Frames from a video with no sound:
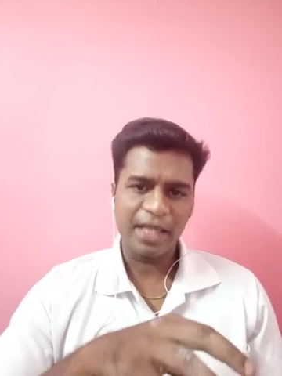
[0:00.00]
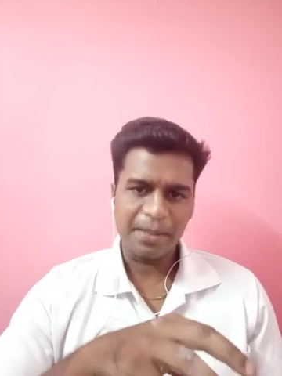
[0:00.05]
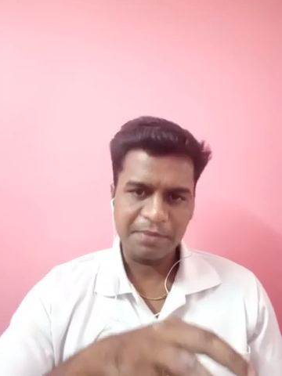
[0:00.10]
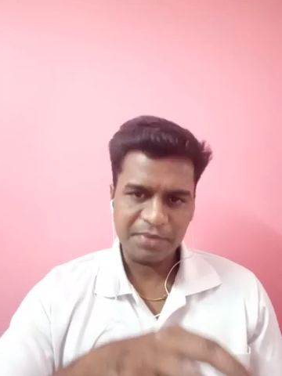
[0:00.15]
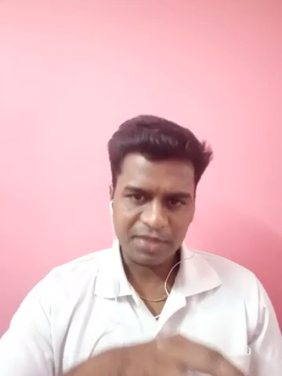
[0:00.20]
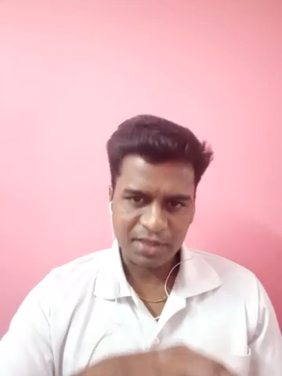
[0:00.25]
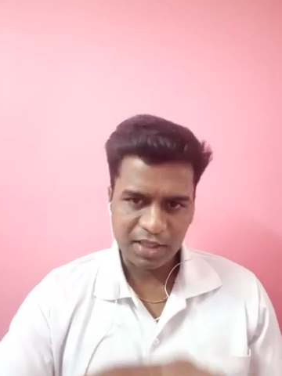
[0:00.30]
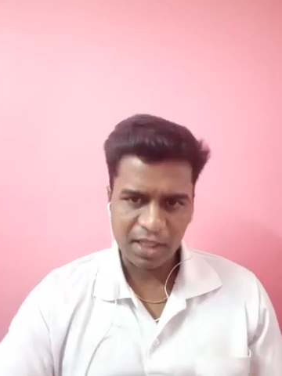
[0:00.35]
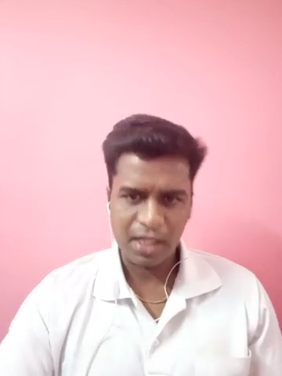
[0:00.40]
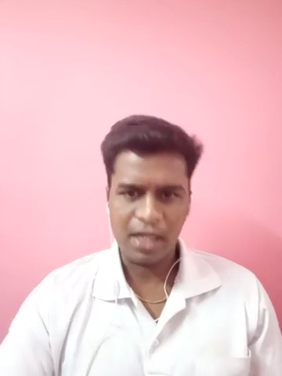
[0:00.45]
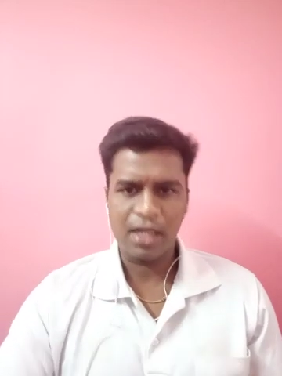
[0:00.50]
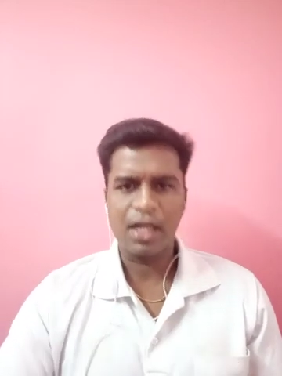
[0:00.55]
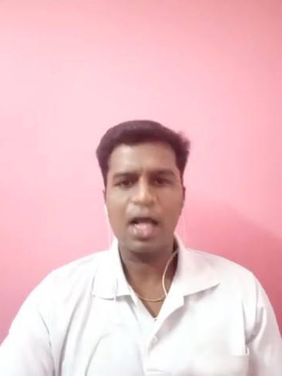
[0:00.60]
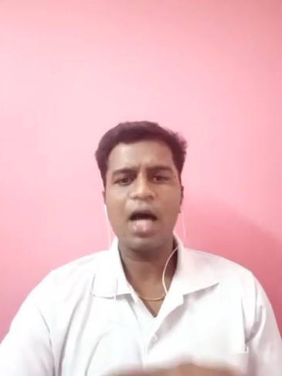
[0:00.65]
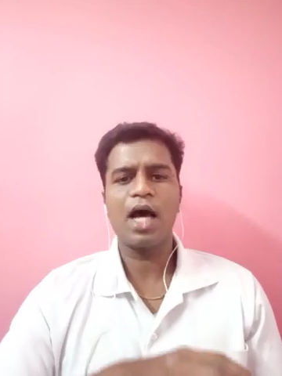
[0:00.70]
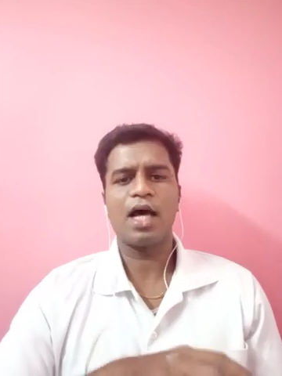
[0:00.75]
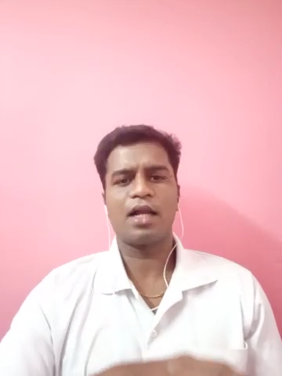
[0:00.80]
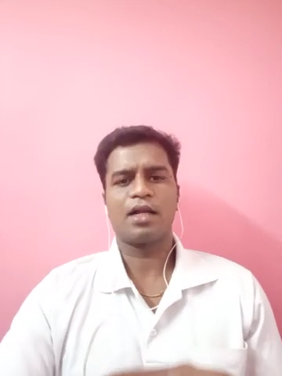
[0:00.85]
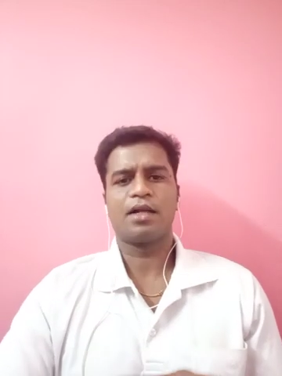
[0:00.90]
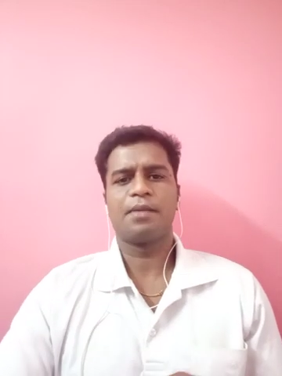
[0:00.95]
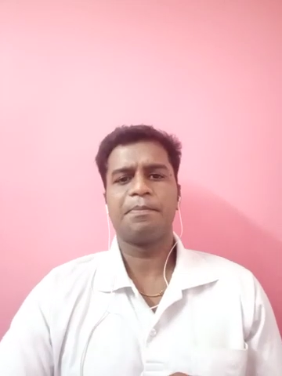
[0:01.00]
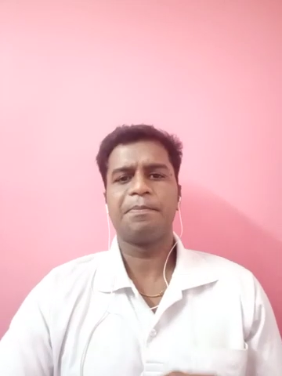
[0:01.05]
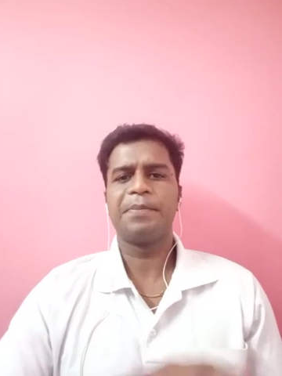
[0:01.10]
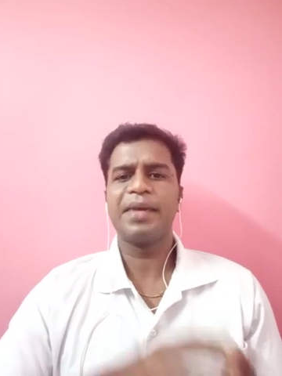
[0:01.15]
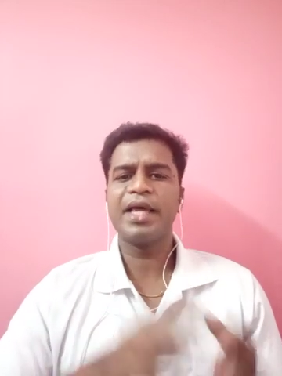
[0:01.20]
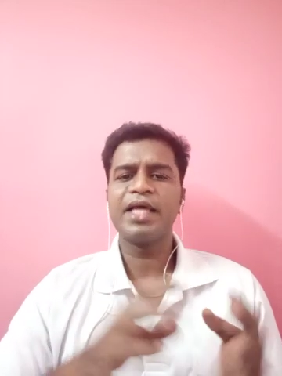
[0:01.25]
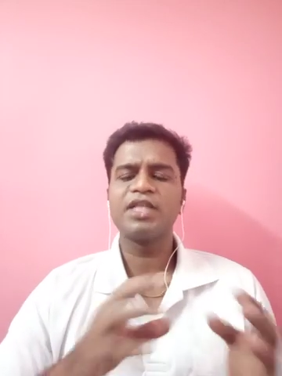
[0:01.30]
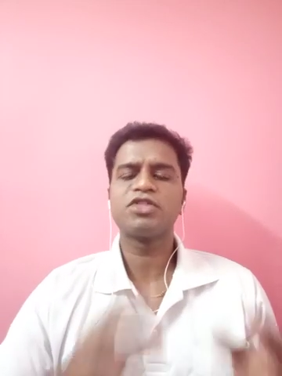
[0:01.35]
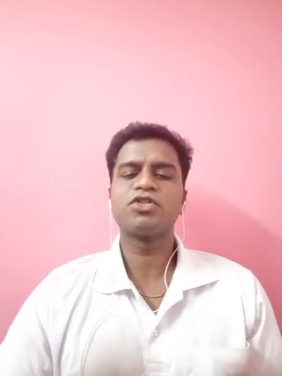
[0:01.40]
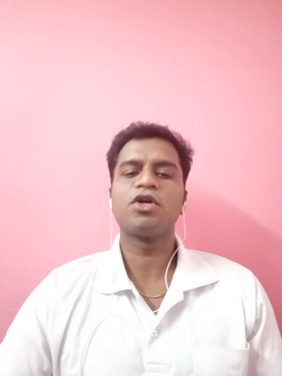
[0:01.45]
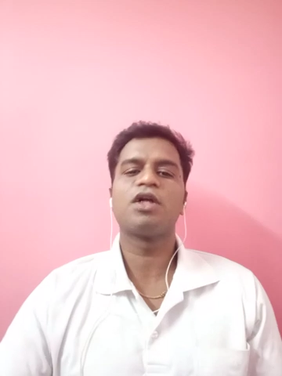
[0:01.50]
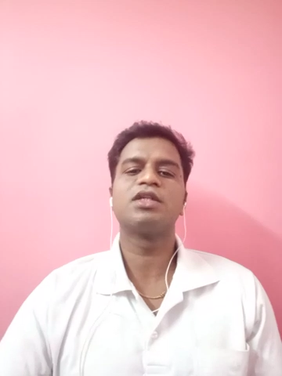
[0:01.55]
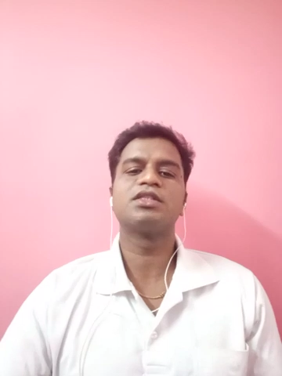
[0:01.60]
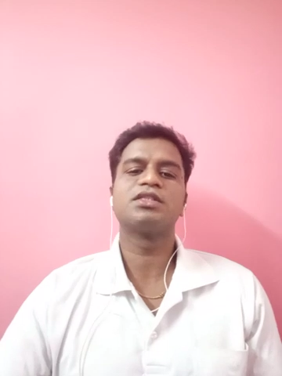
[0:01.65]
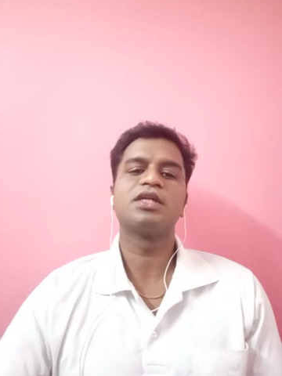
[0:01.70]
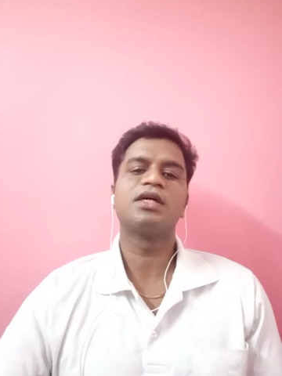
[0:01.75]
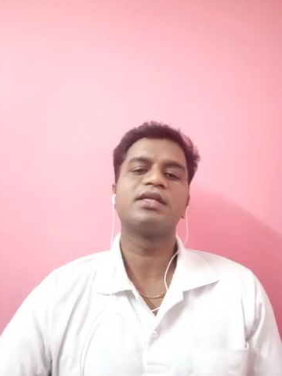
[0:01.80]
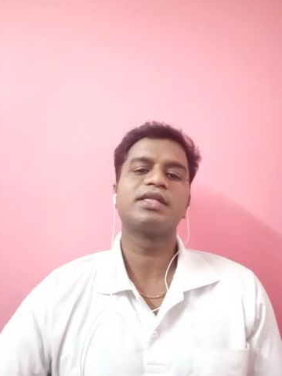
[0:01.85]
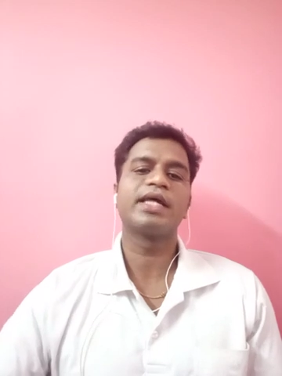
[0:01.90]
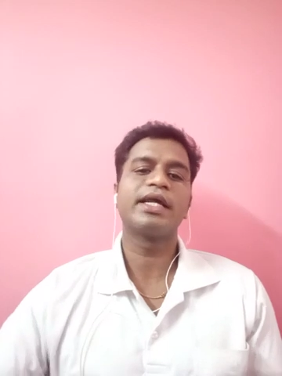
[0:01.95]
MCLR based on
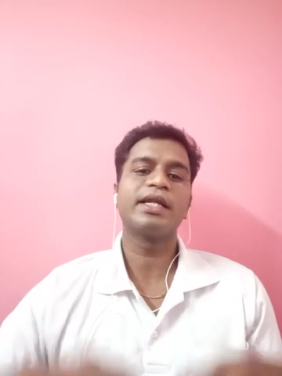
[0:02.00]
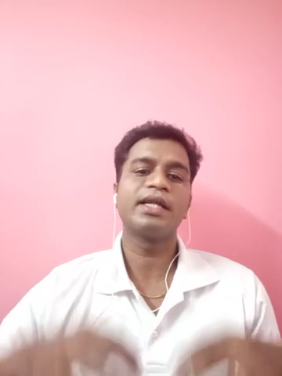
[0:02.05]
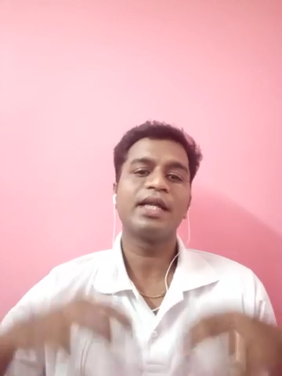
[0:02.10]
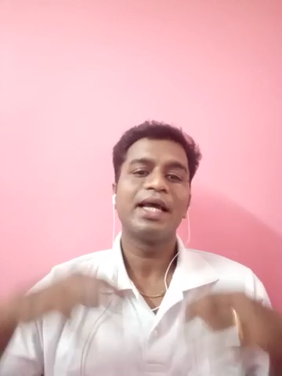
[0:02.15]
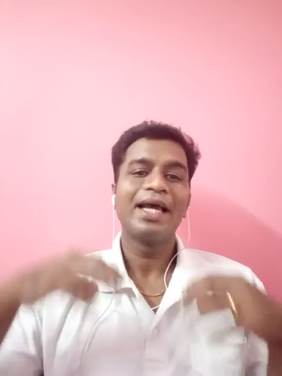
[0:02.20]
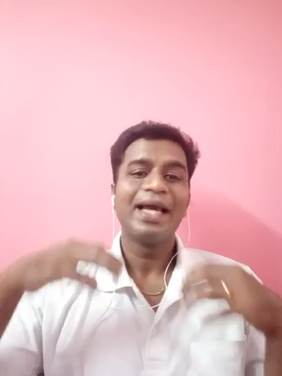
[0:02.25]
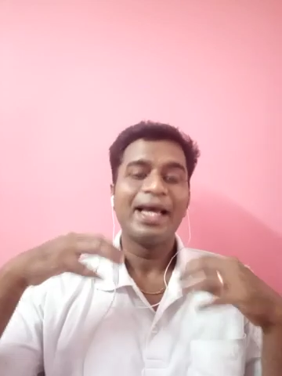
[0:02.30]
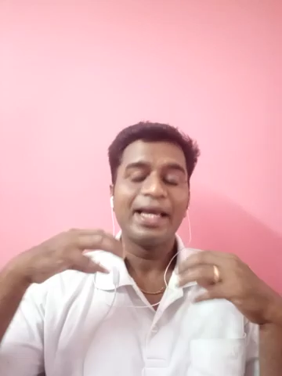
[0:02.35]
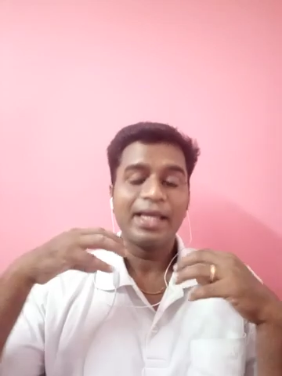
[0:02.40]
certain